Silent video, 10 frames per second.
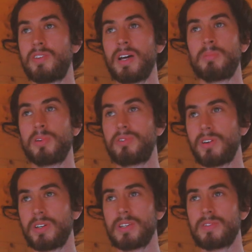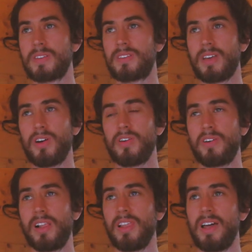van before I even set off,
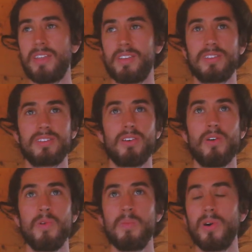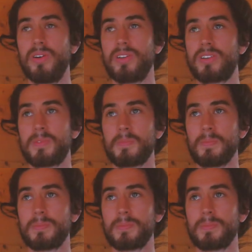I learned so much